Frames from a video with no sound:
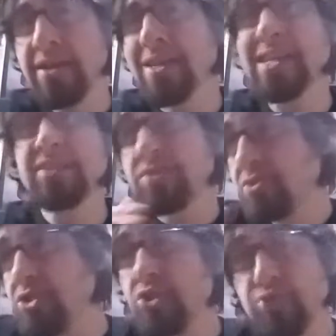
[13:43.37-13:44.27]
get,
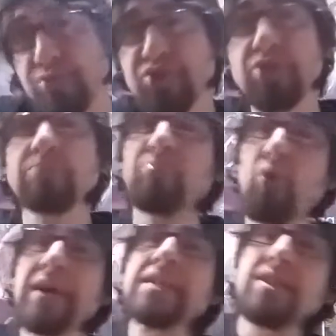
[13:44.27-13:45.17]
you know, to a certain
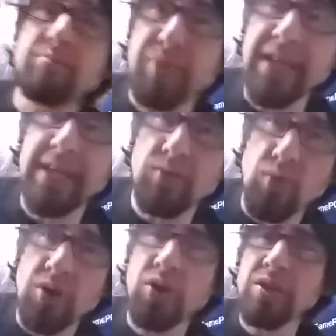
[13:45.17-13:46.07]
point and then play it at
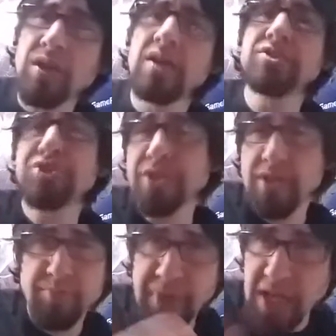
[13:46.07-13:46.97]
work on lunch,
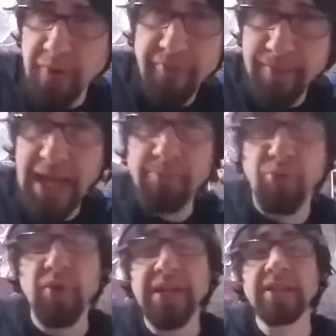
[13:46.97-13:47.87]
pick up from that
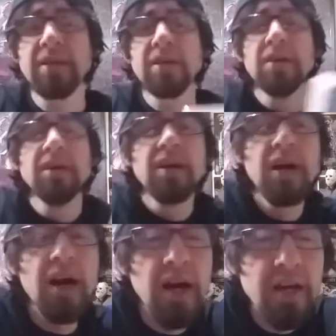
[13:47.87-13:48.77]
point.
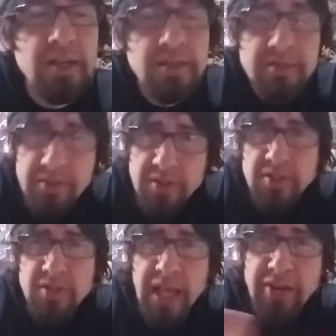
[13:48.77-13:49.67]

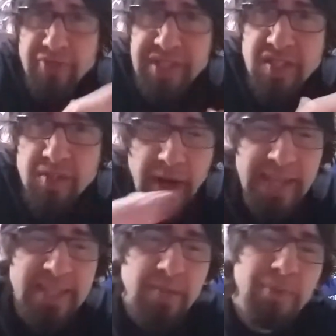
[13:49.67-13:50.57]
There's a lot of reasons to buy
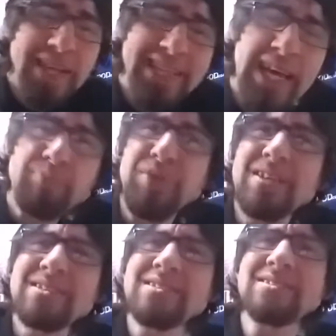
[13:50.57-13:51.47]
something like that.
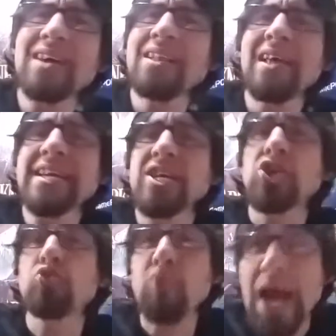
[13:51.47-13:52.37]
Plus, it's not like a
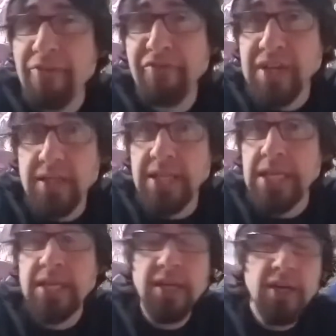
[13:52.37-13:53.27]
graphically,